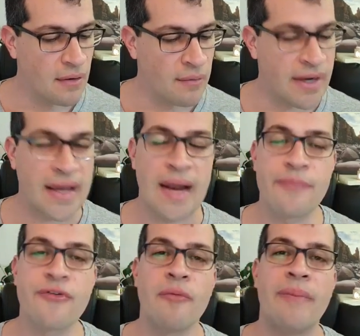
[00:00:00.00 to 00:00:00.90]
When I get
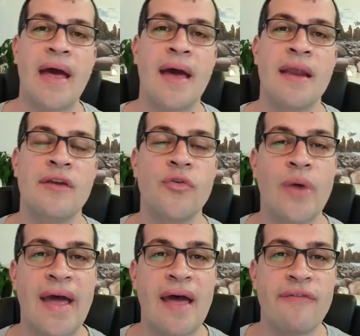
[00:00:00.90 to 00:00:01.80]
up from bed,
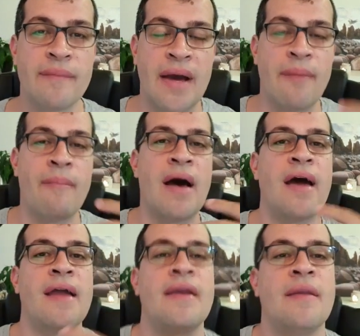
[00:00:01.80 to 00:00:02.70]
do I have in my
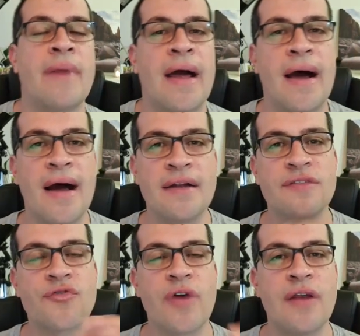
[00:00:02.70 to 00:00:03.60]
mind and in my heart,
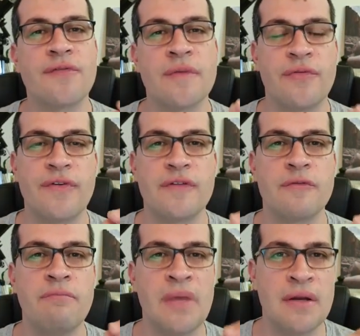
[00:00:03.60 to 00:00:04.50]
straight from the
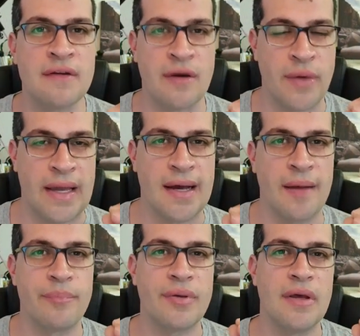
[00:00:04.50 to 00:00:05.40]
first minute I wake
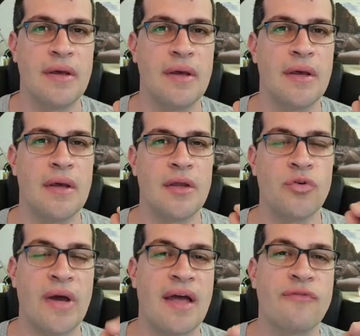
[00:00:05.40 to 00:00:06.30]
up,
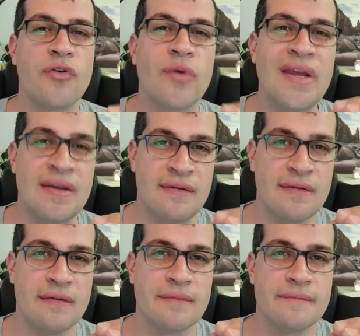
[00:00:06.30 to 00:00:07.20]
do I have greed?
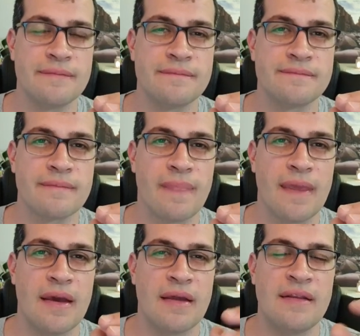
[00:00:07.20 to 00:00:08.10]

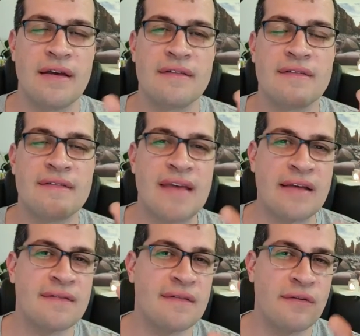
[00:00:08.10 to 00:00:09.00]
The
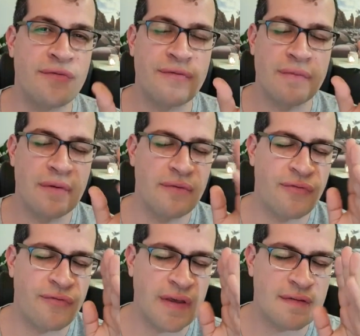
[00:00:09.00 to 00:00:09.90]
excessive
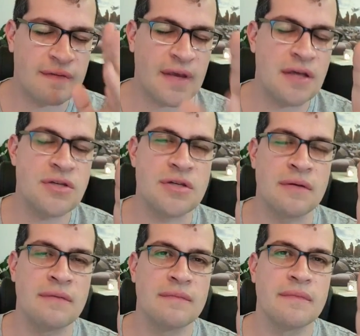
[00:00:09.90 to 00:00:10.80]

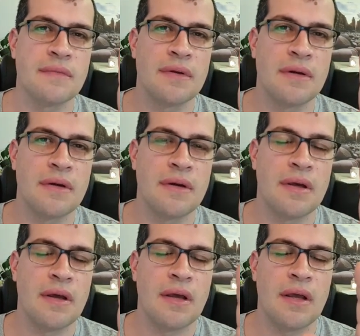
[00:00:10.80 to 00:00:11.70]
fixation
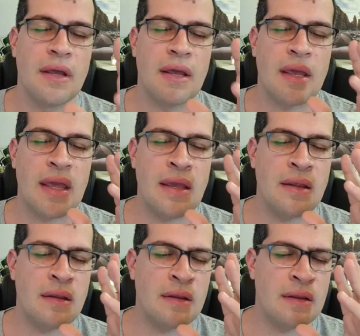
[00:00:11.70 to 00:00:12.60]

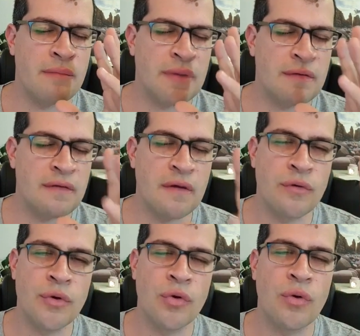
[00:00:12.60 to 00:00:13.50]
in the
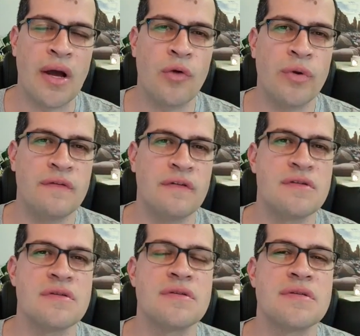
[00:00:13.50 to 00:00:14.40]
material
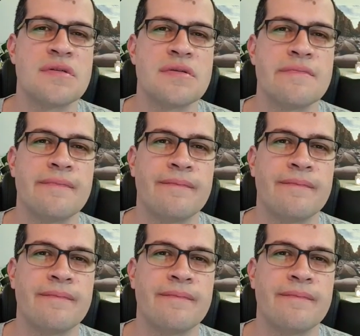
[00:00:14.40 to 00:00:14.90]
acquisitions,